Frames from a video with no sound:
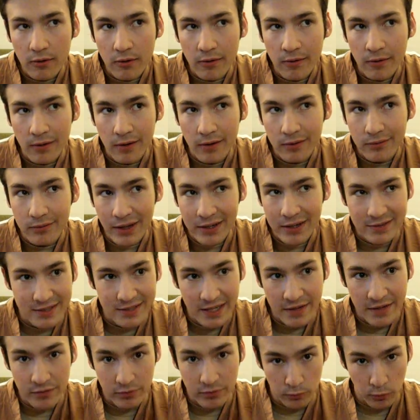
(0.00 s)
or
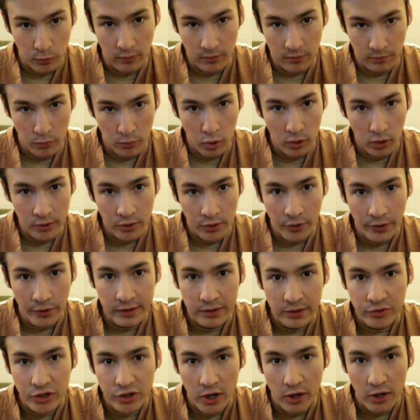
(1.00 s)
that's even more
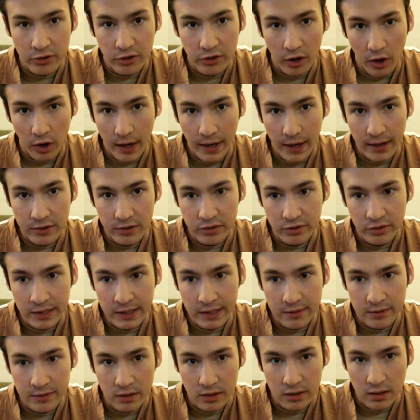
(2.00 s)
annoying than Jar Jar, actually,
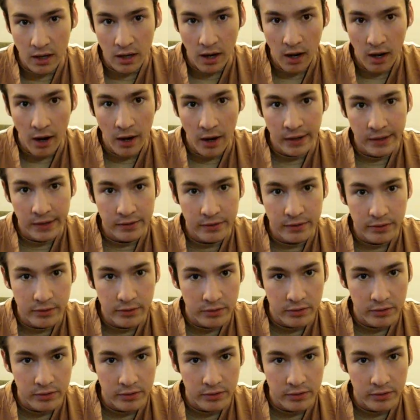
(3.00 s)
because I